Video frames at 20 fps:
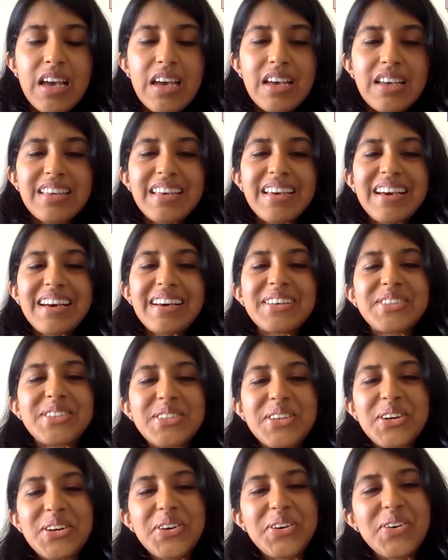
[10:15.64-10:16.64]
Yeah,
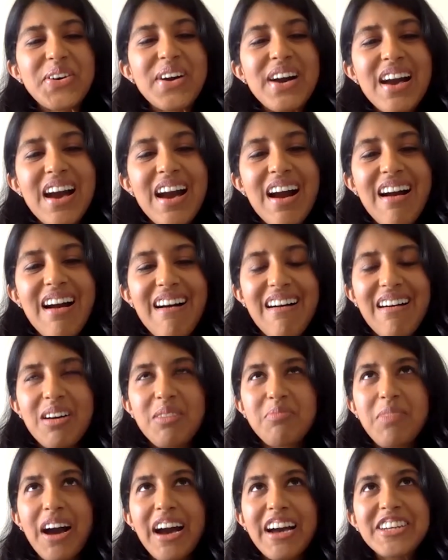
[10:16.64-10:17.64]
so
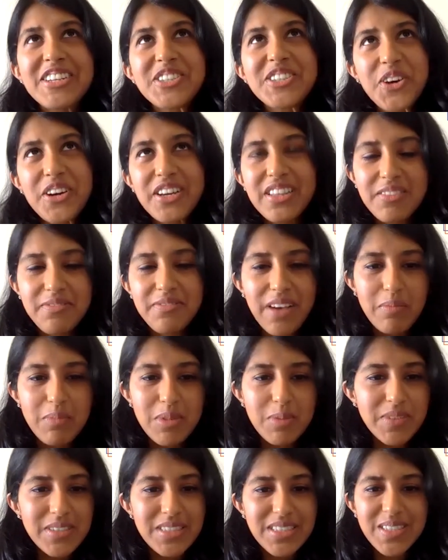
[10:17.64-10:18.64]
I joined the family
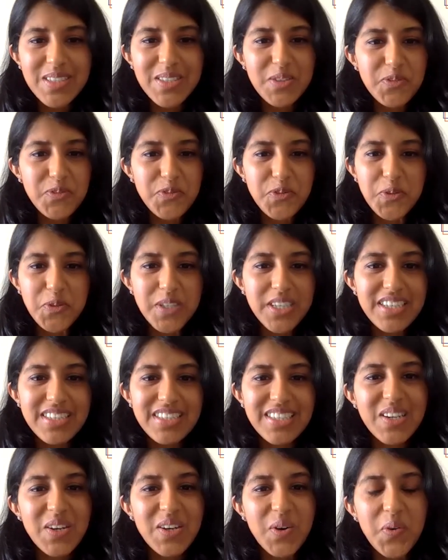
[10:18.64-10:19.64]
business a few years
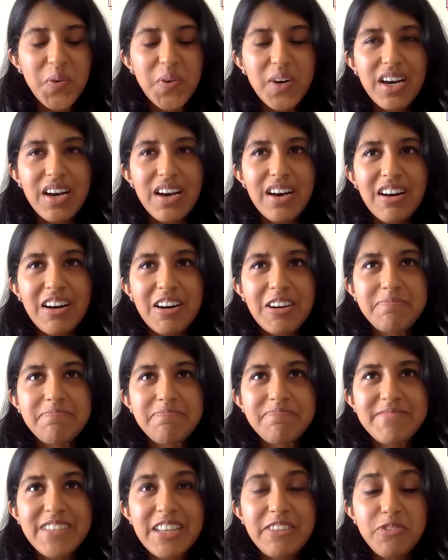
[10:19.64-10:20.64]
ago.
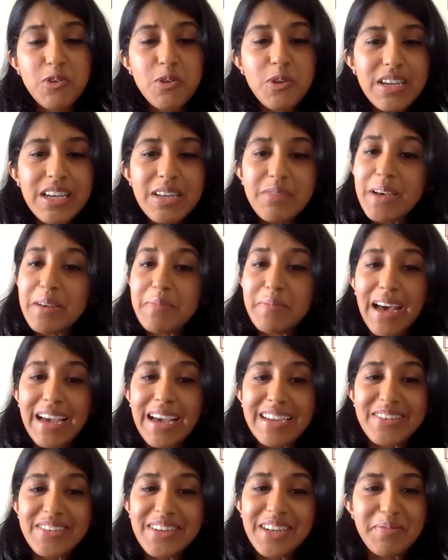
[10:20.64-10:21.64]
If you look at my
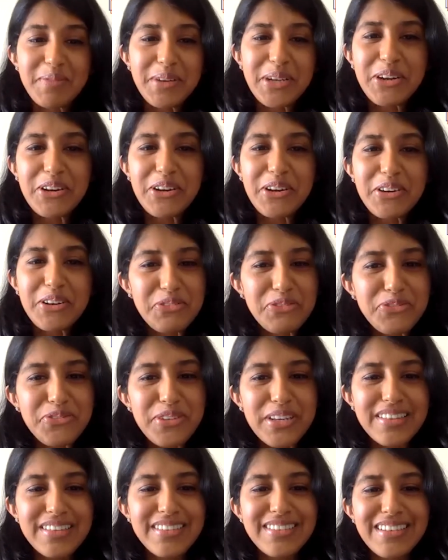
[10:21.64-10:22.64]
background, I may not
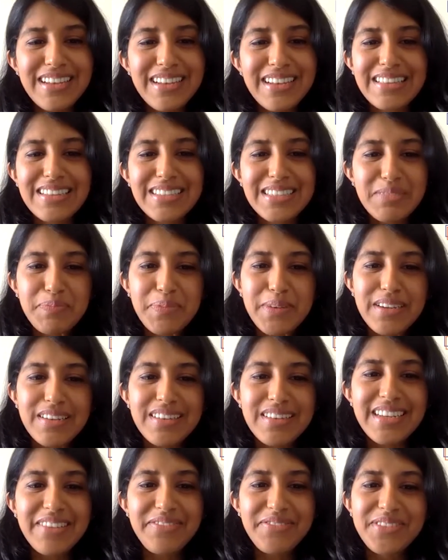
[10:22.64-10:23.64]
fit like the typical
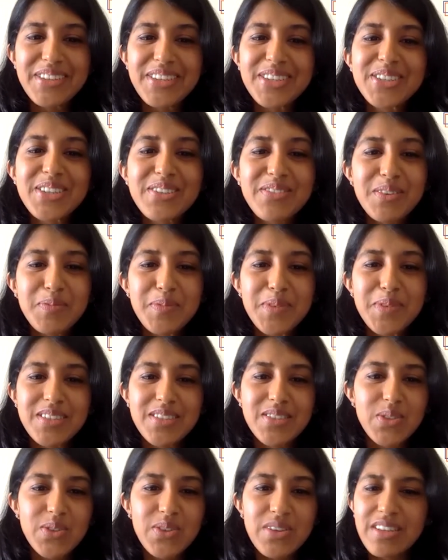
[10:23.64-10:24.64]
definition of a
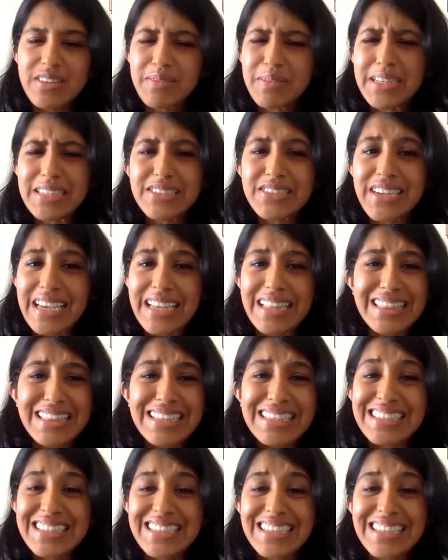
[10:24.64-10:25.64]
business owner. My strength
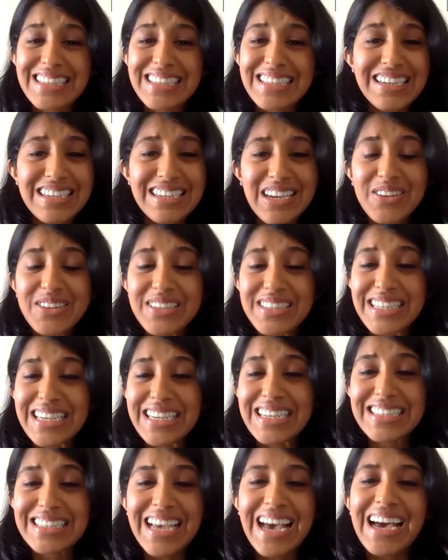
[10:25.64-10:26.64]
is in
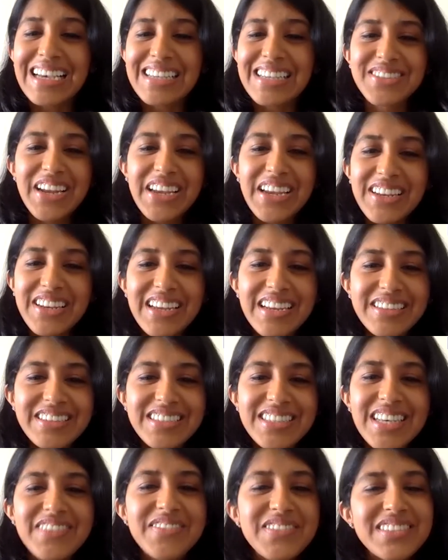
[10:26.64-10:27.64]
accounting, tax, regulatory
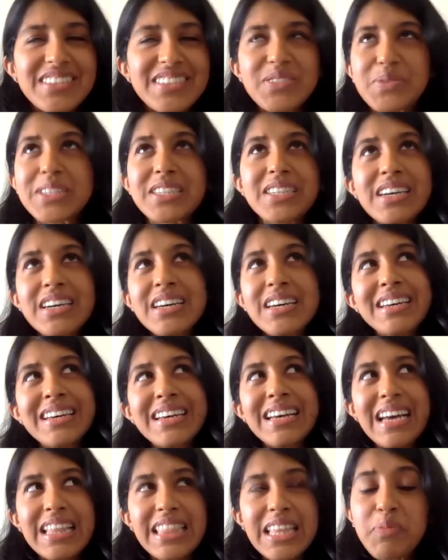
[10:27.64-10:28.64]
services, which
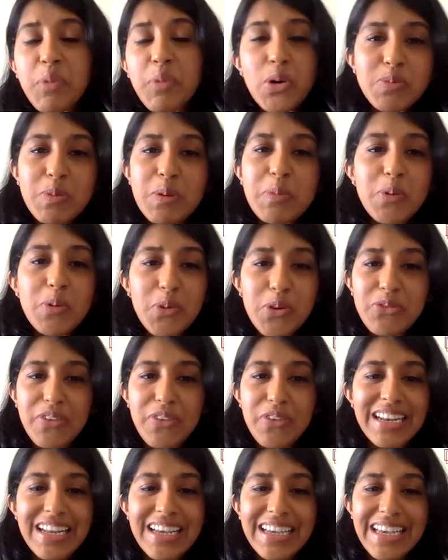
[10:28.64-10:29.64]
I think most people would
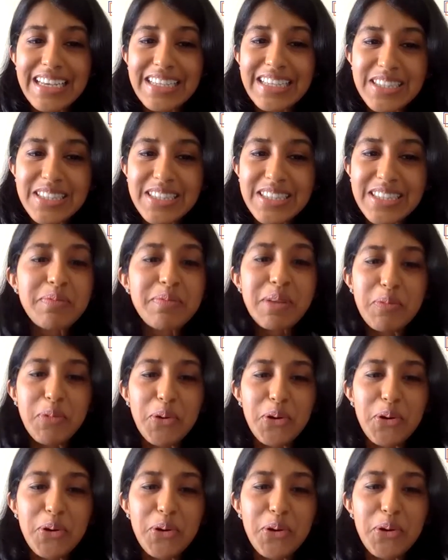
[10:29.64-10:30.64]
find like extremely
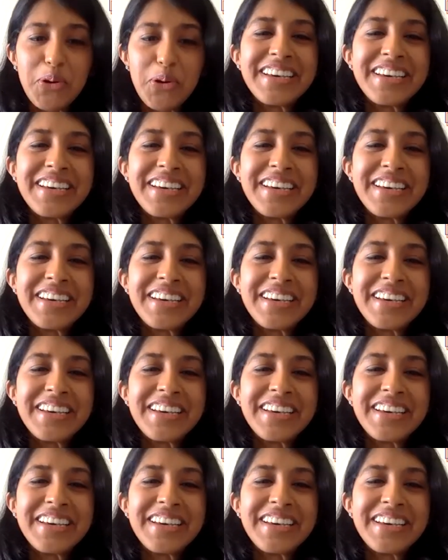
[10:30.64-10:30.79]
boring.